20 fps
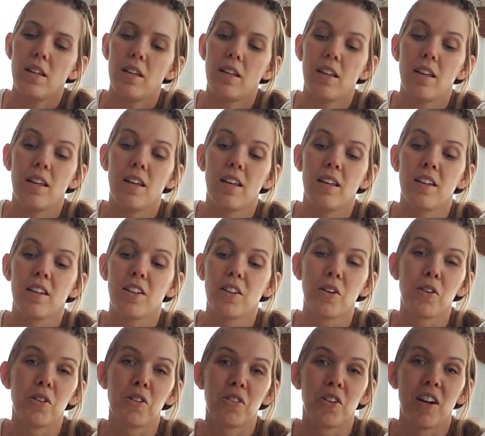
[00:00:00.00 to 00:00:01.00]
and
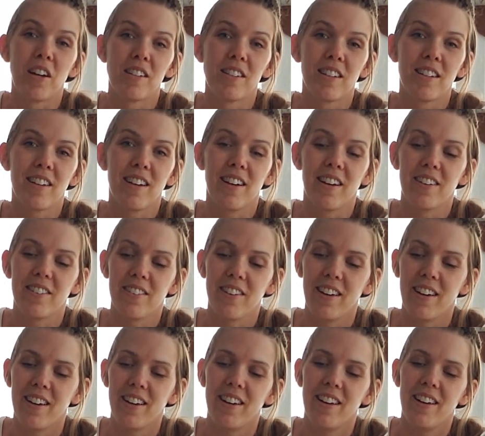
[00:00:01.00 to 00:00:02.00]
close your eyes and cut,
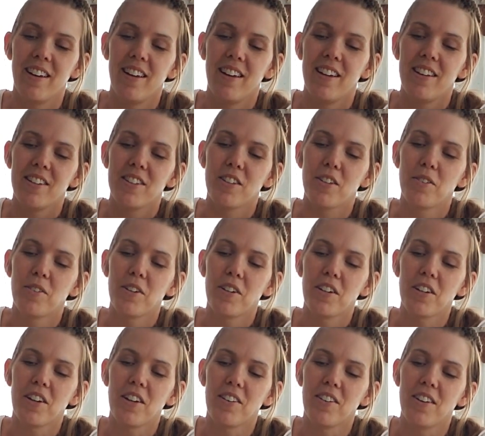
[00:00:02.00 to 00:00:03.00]
right? So we're
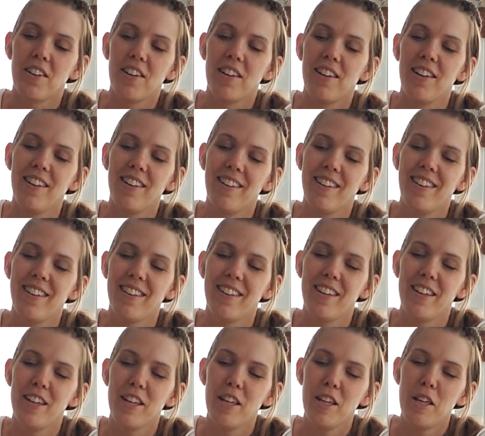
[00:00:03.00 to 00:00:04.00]
good.
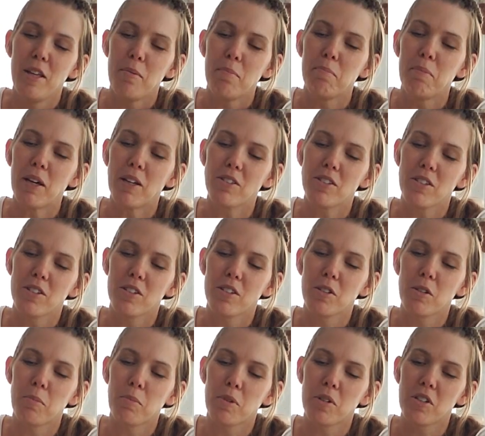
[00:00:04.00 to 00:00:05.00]
Belts are
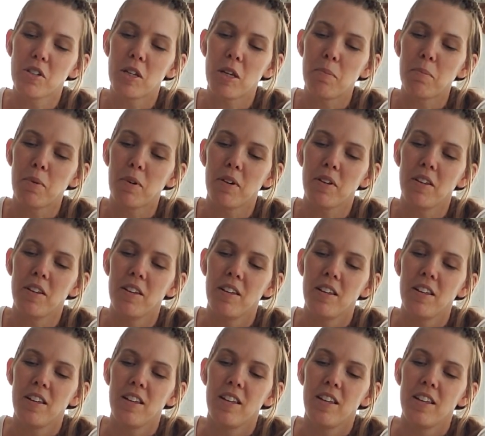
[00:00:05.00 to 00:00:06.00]
super cheap
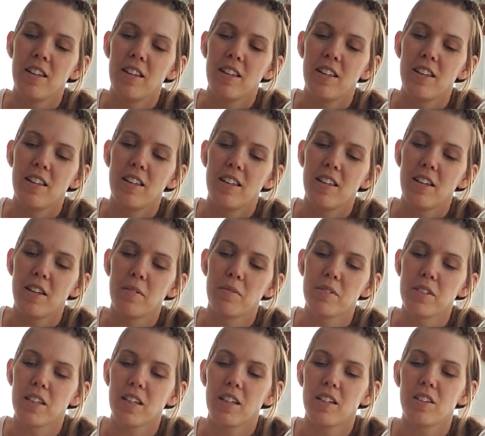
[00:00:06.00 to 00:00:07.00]

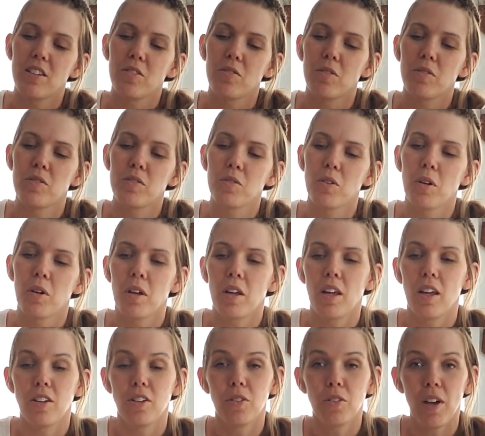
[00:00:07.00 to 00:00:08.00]
to get at the thrift store,
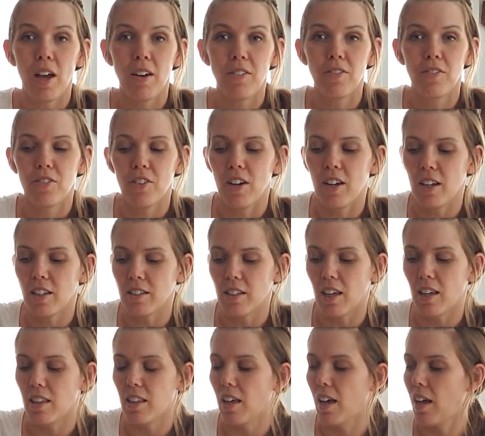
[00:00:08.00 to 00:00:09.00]
and you'll have fraying
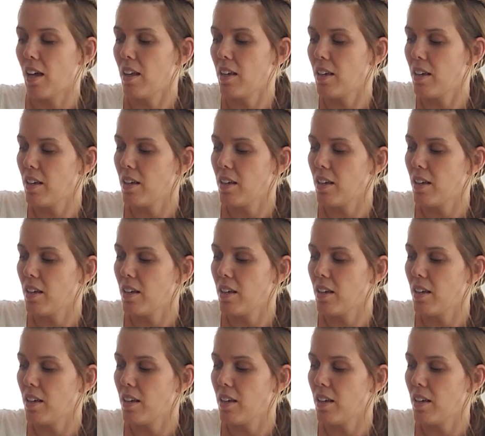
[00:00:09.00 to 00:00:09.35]
like that,